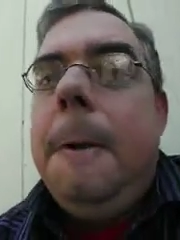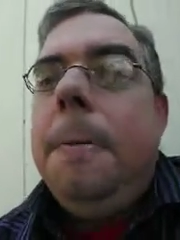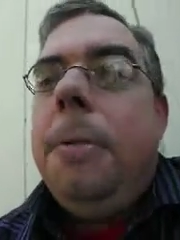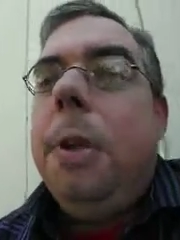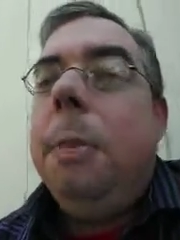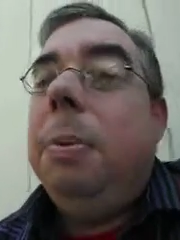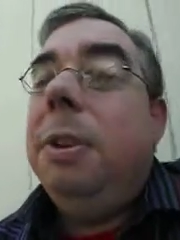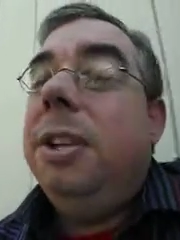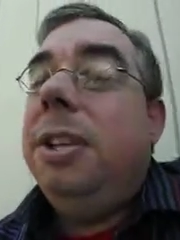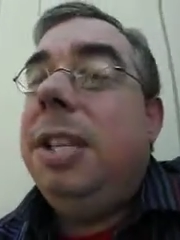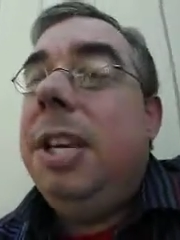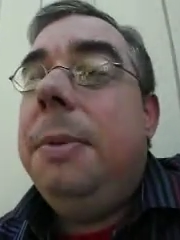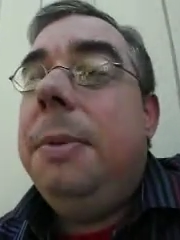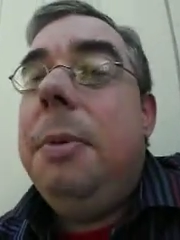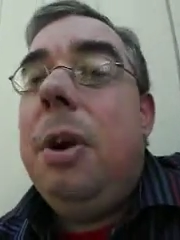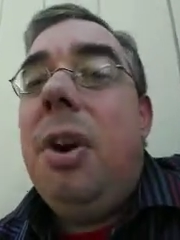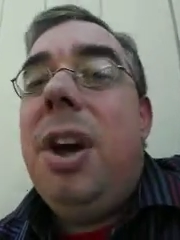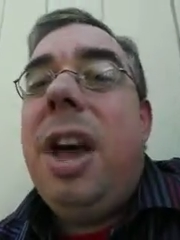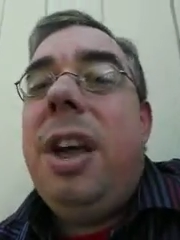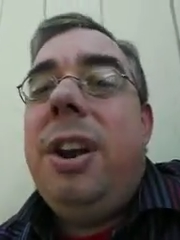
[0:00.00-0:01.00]
The
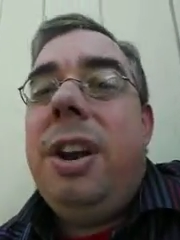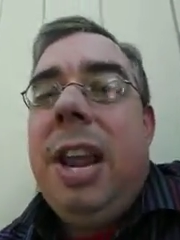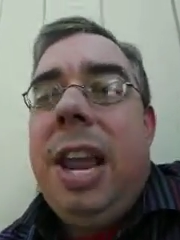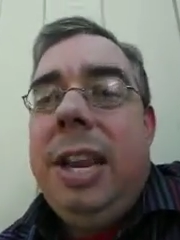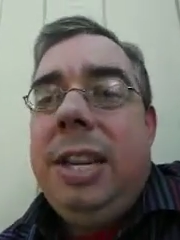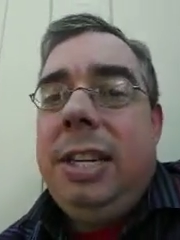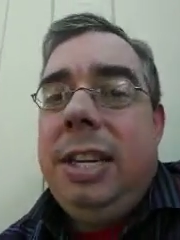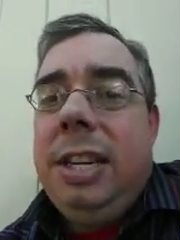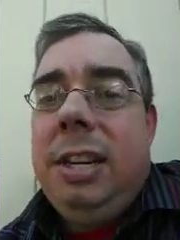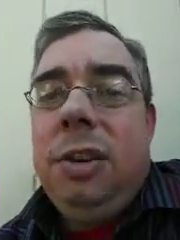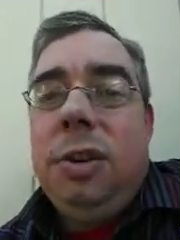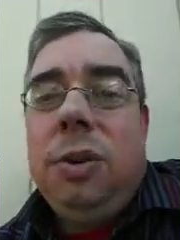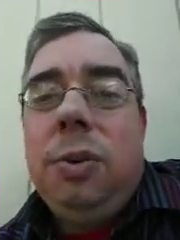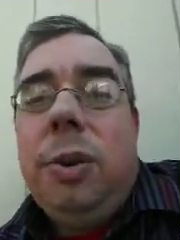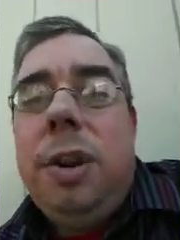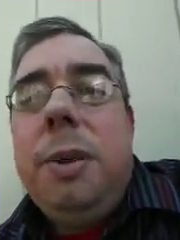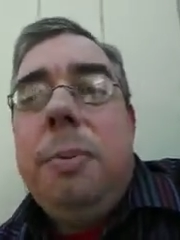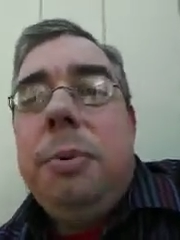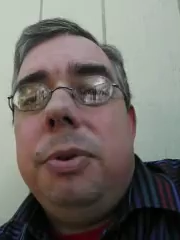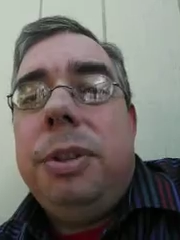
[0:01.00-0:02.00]
placebo had an 18 or
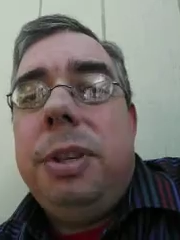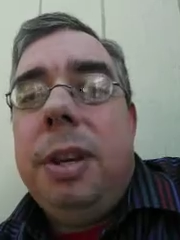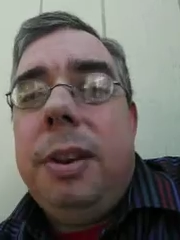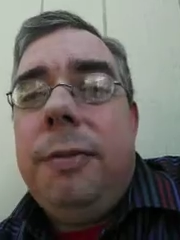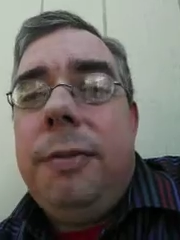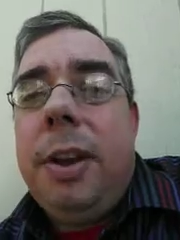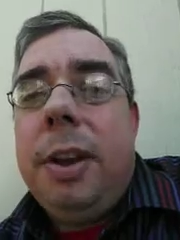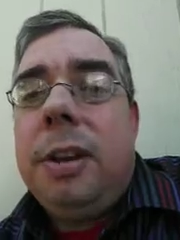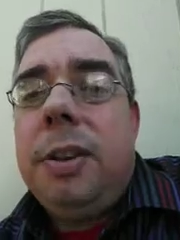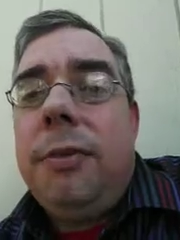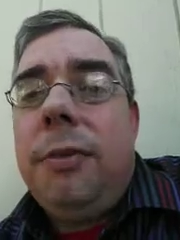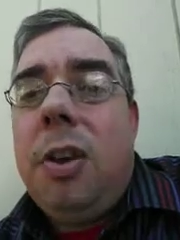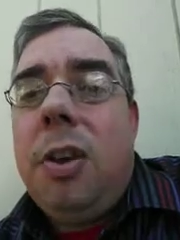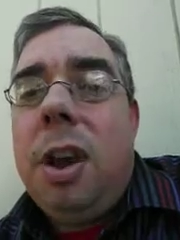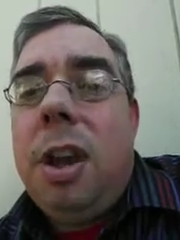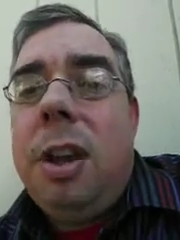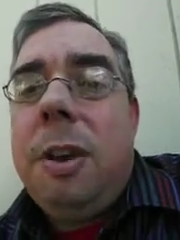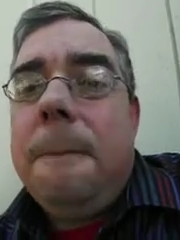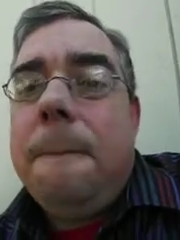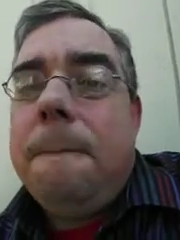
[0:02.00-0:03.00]
20% effective
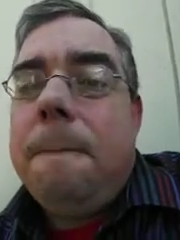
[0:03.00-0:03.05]
rate.